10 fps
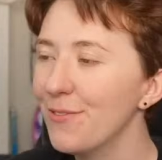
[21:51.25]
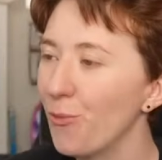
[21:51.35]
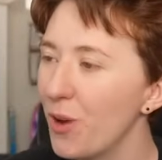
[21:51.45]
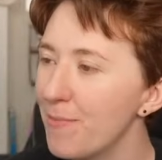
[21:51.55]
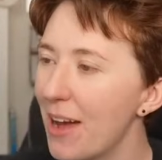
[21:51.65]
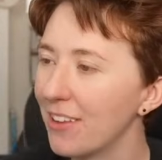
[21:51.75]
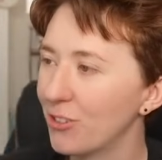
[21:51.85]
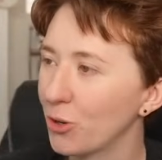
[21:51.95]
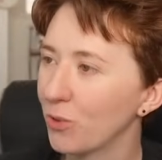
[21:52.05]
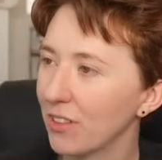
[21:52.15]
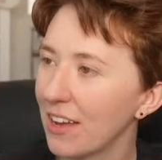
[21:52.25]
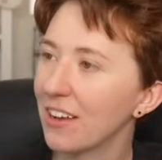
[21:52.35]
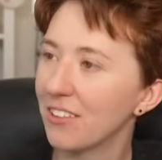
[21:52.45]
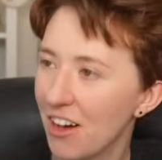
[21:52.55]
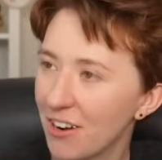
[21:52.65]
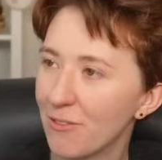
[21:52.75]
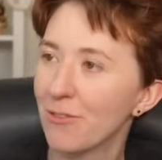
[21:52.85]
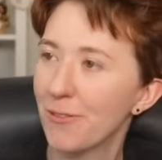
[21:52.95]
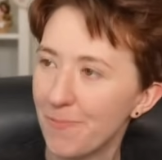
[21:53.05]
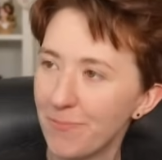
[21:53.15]
Windmaster would like a lot of
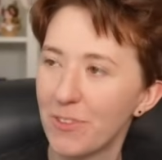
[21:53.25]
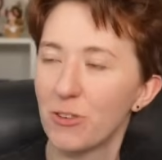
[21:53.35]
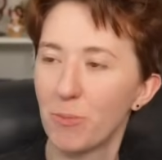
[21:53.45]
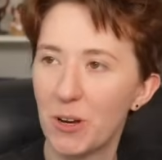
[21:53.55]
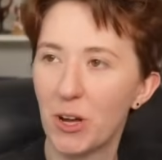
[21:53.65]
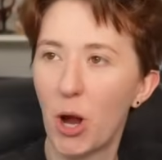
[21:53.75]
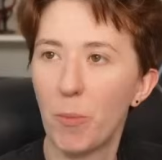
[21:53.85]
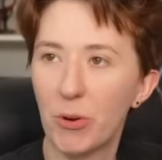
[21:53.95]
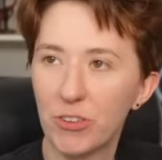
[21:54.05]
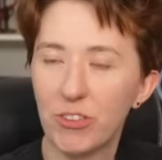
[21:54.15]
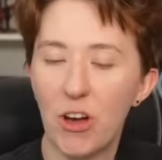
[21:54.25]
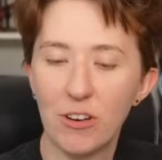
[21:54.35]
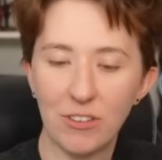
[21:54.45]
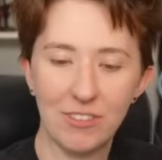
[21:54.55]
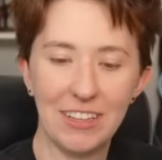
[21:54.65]
Sabrina Carpenter songs.